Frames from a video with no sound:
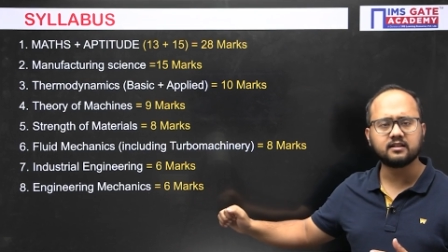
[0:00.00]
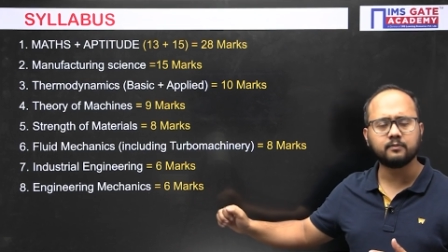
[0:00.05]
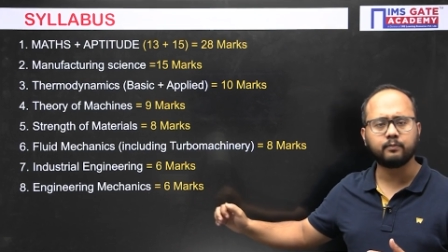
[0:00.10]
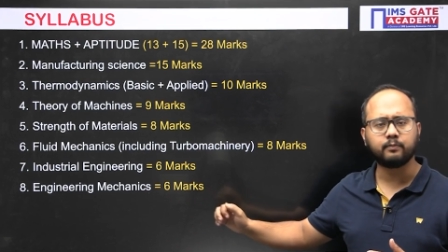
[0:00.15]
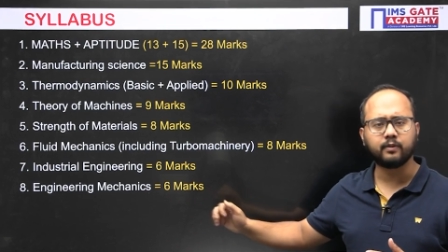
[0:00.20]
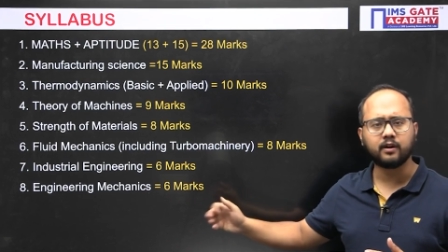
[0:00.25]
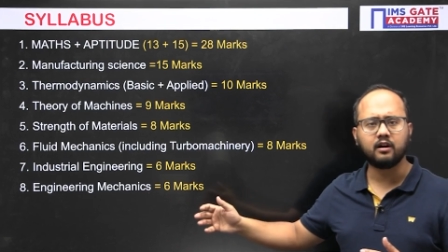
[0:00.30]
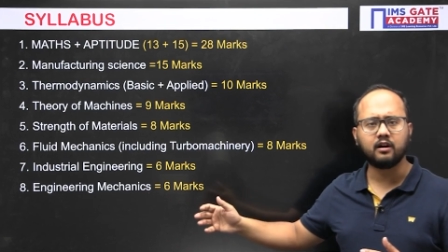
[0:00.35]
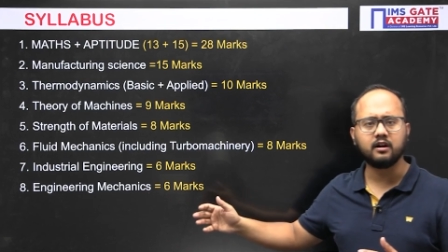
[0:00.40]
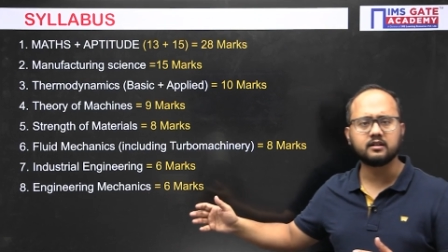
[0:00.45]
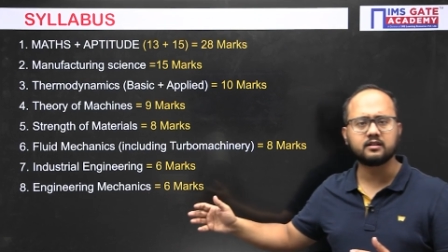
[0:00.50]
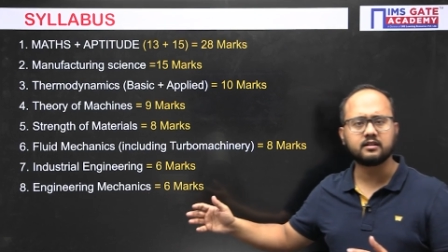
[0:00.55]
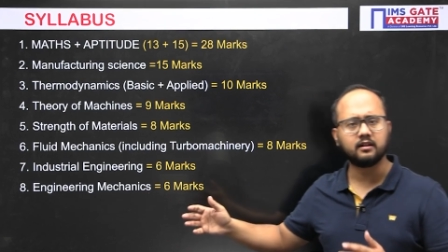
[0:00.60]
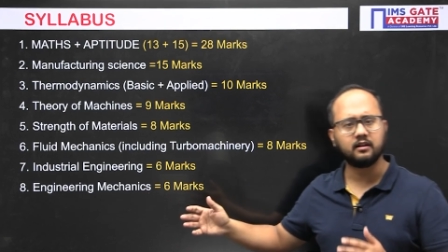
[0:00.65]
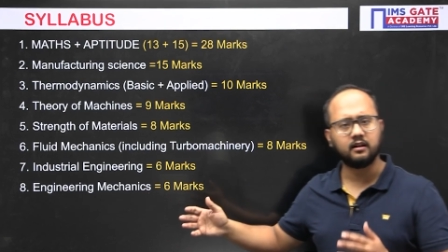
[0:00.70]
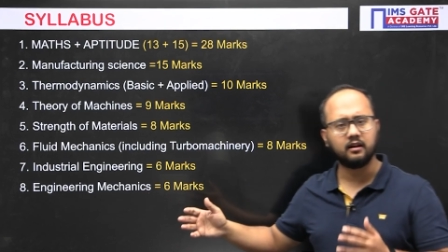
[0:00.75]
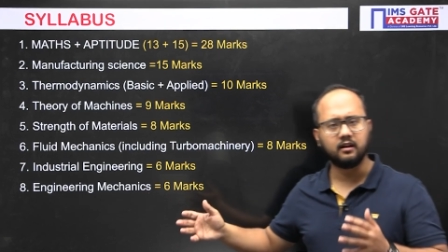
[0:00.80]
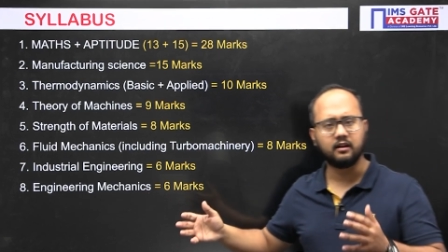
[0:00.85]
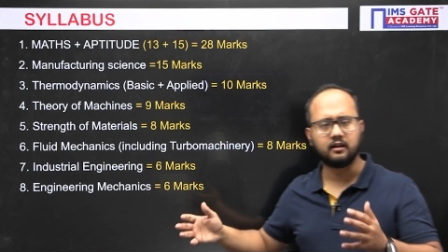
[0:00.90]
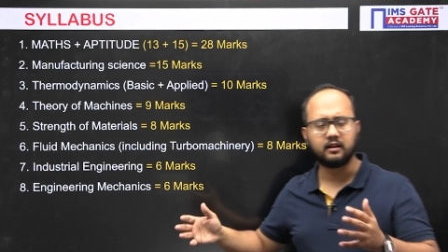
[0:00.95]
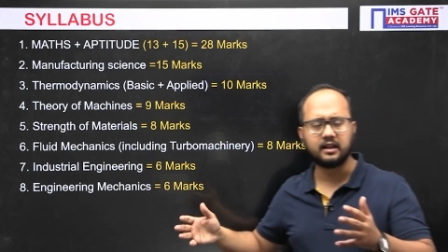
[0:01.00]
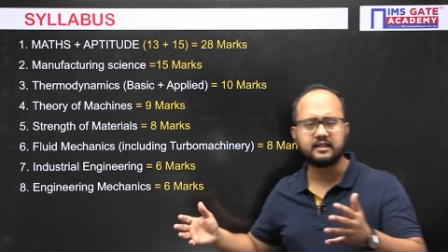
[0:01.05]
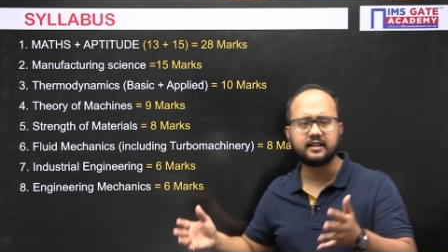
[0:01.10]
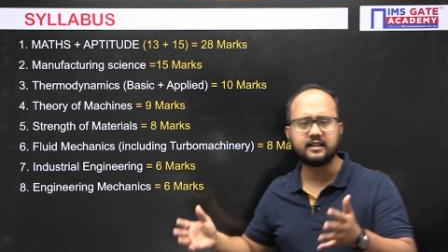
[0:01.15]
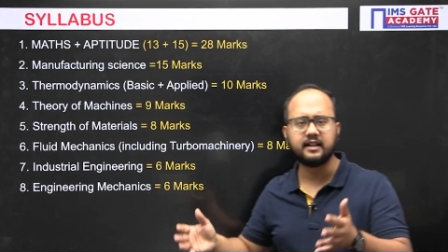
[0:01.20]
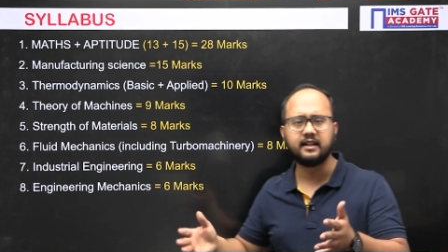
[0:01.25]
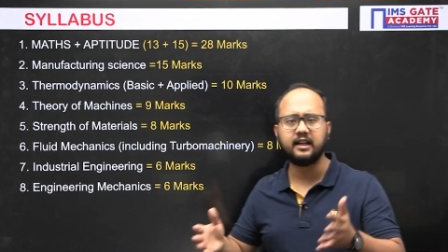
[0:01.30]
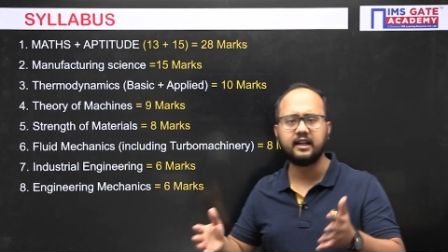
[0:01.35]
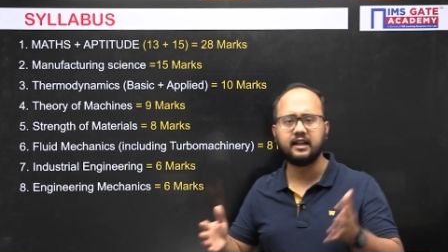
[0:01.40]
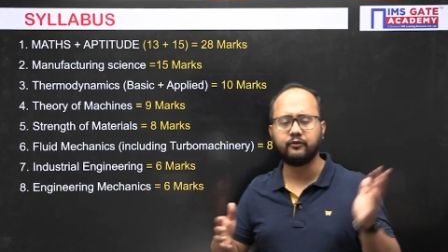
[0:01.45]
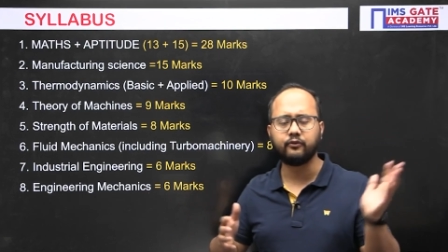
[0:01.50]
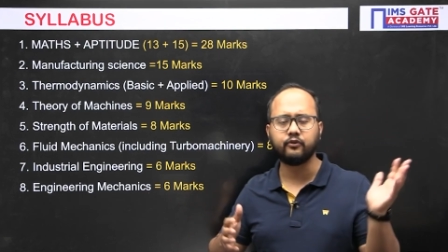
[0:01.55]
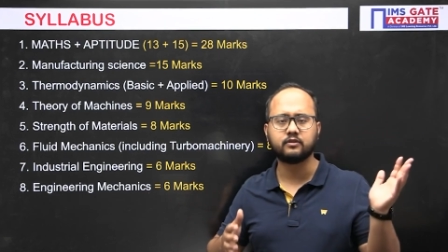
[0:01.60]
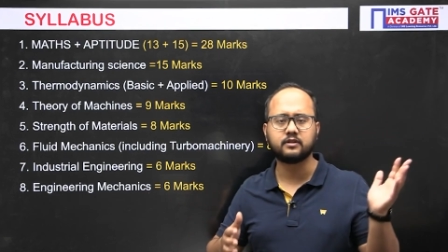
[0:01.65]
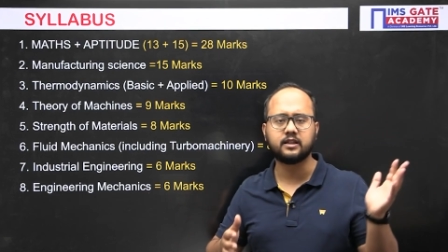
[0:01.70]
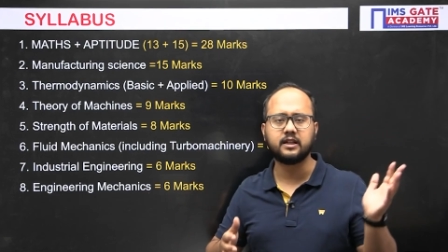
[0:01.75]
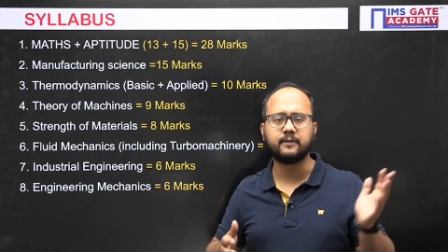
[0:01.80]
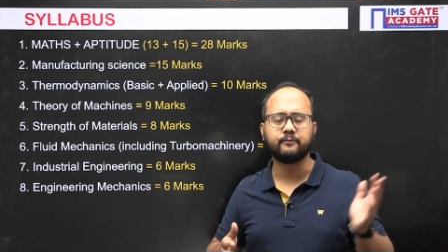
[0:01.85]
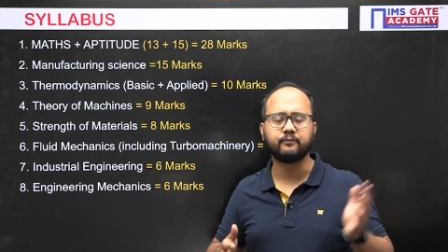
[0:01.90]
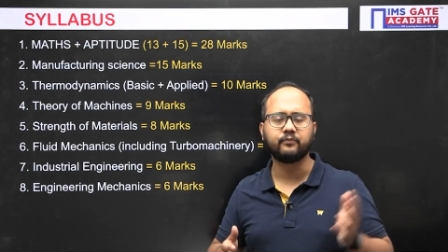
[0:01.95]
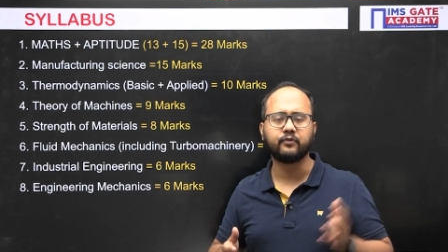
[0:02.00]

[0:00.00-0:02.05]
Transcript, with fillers: because uh, recently if you see